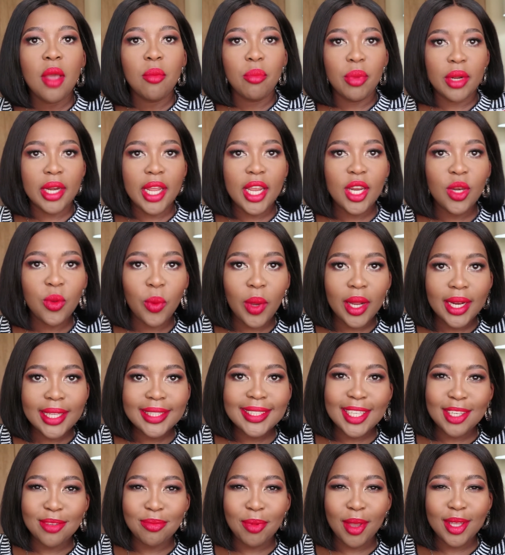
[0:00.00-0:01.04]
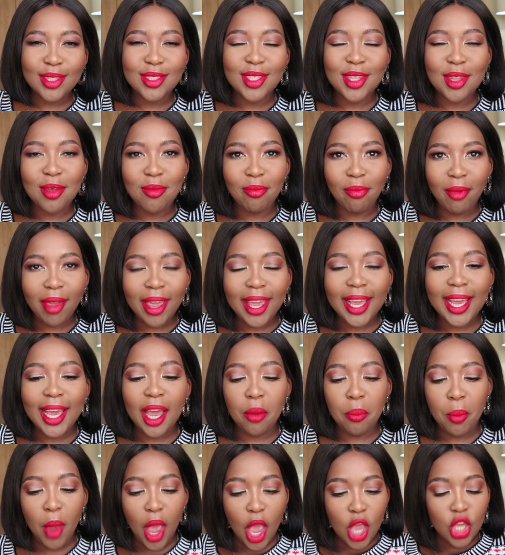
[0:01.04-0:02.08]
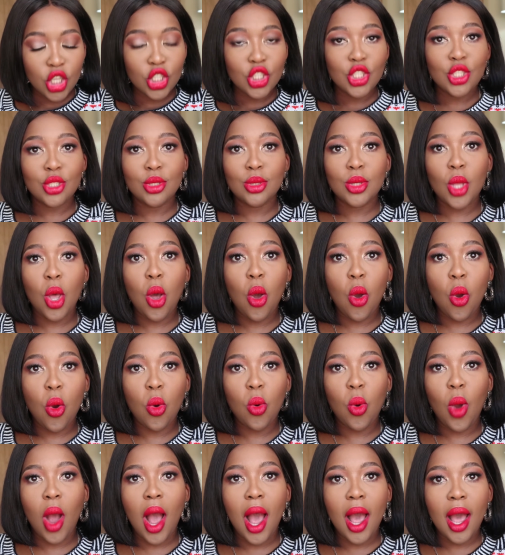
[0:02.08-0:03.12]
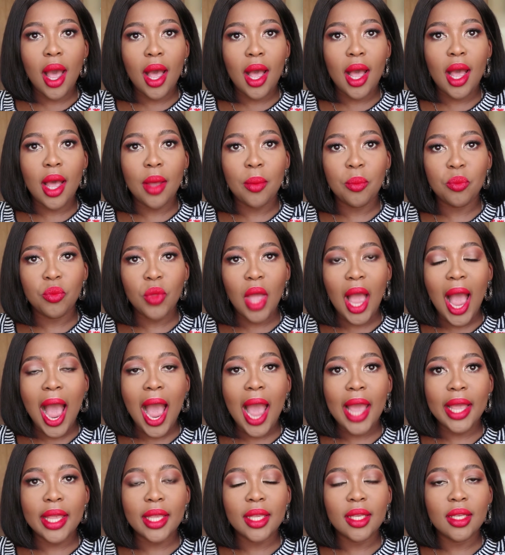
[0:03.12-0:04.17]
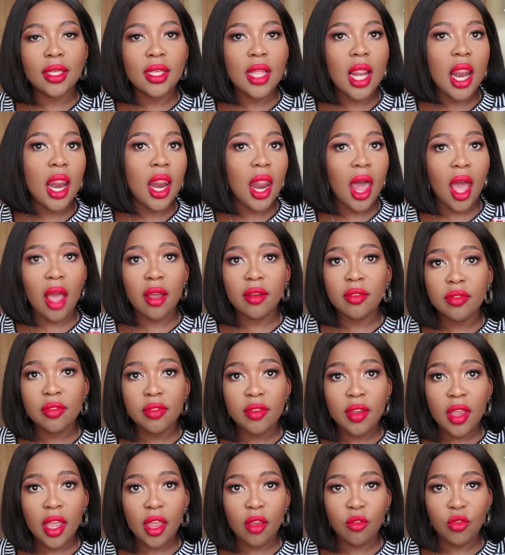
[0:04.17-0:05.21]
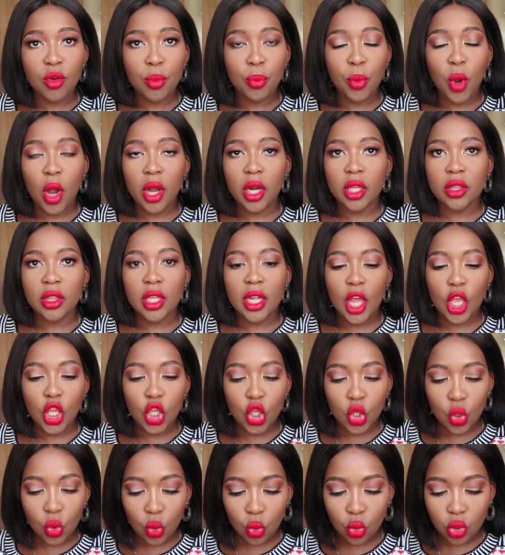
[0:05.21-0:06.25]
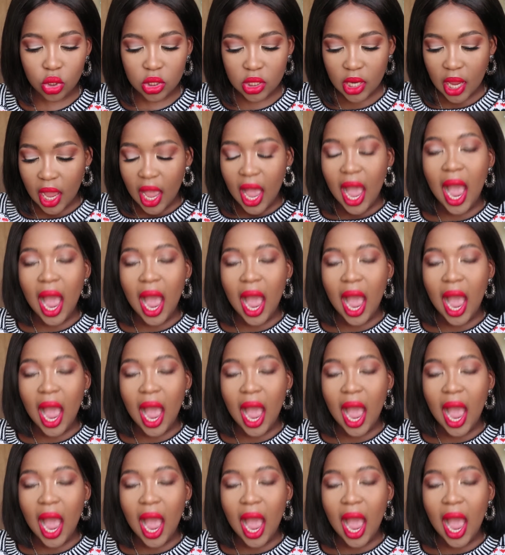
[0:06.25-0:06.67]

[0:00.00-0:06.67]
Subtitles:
But anyway, let's get back to the makeup. So I love every product that I used.